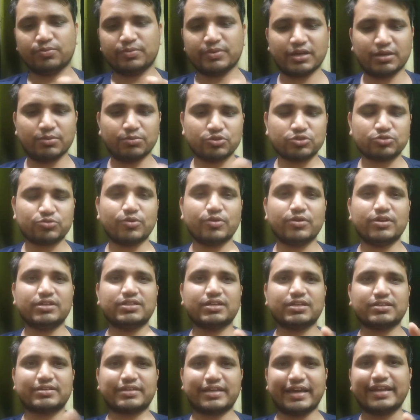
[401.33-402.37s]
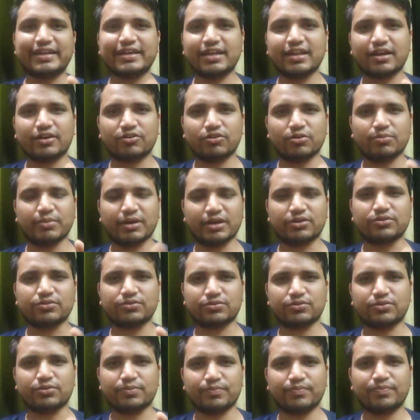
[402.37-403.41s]
and most probably the scanning electron
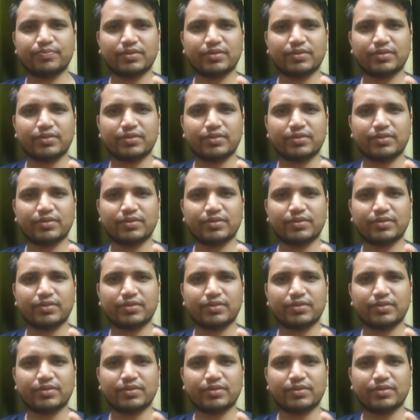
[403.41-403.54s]
microscope.